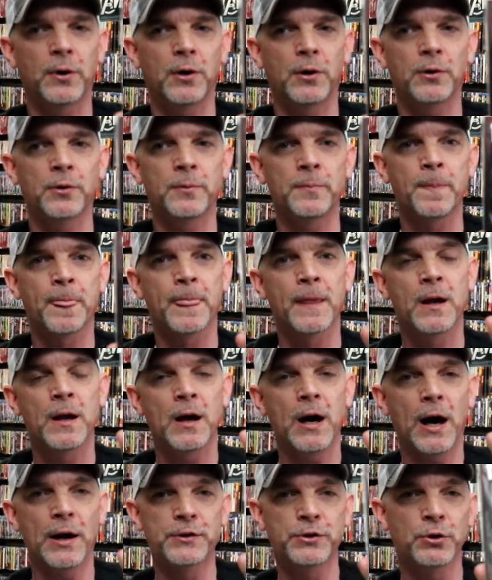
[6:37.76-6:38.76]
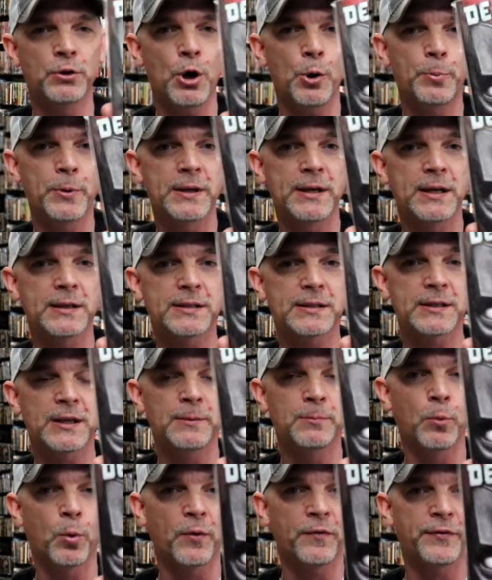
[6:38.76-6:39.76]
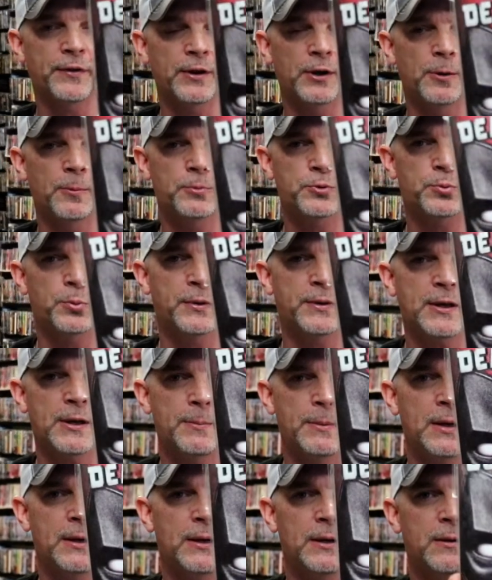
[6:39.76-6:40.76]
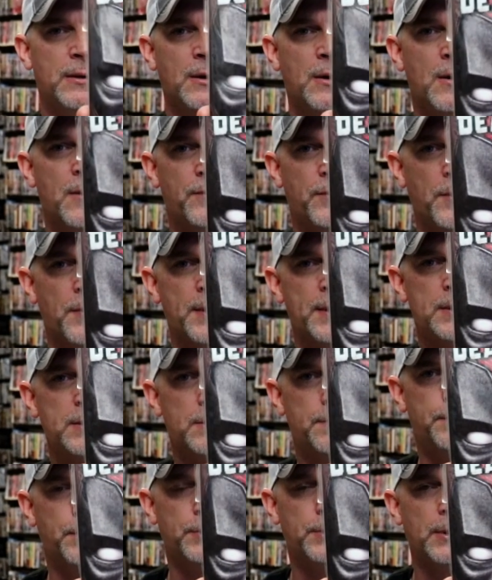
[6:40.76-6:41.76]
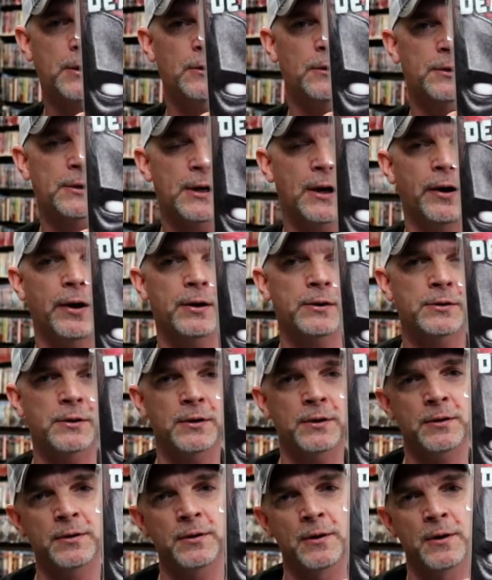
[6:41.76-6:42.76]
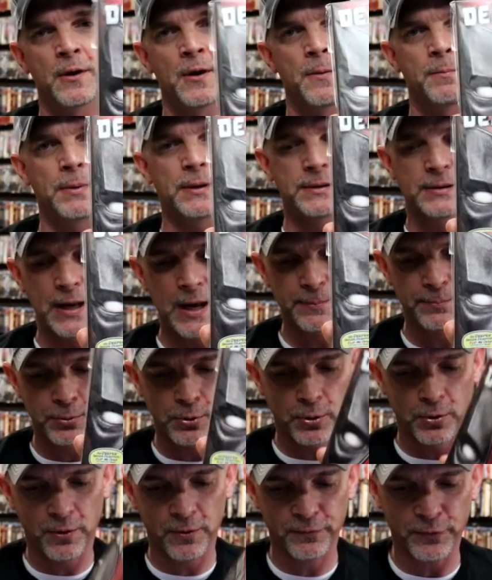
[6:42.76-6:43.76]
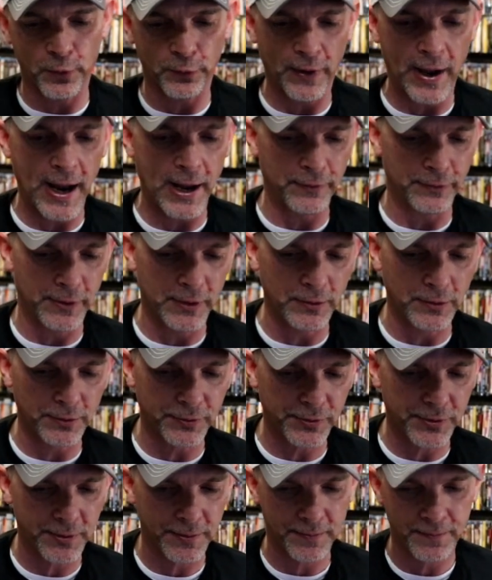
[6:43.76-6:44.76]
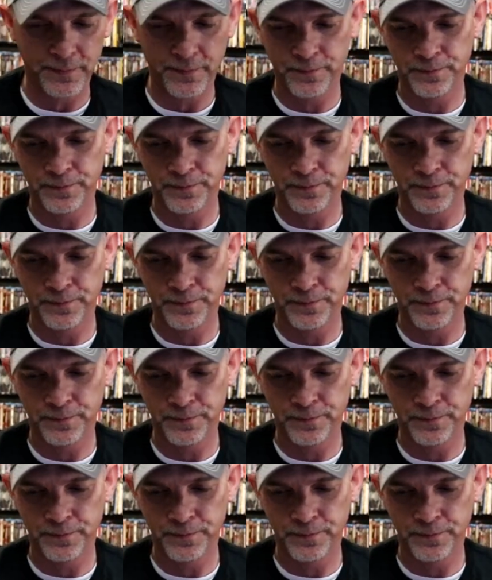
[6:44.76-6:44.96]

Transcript: role. I do hope we get to see more films with him in it for this particular character, but Deadpool for Ryan Reynolds.